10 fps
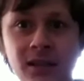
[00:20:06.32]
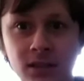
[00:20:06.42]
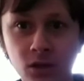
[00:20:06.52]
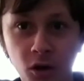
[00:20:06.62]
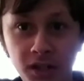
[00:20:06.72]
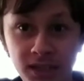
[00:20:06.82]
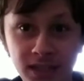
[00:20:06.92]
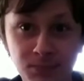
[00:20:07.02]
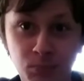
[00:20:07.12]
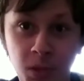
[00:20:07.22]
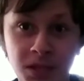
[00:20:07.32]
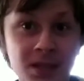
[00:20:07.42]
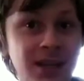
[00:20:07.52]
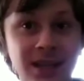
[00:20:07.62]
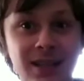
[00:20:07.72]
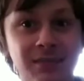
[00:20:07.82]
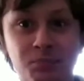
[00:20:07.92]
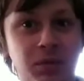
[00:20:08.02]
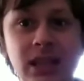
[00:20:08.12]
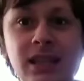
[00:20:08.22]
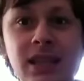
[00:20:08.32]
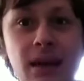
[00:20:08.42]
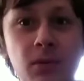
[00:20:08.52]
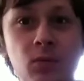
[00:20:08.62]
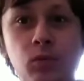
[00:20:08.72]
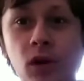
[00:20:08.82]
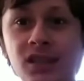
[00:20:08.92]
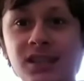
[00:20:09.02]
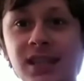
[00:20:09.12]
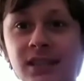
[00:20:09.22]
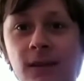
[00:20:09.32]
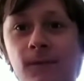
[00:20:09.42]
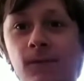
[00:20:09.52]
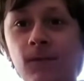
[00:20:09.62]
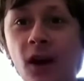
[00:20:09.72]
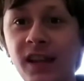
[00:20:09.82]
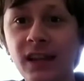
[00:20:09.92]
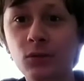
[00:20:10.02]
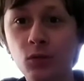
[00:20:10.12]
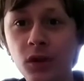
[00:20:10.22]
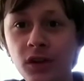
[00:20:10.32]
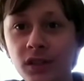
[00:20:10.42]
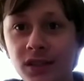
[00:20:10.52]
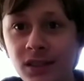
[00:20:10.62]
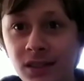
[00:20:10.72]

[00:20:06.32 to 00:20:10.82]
noises, but he never once says a fucking word.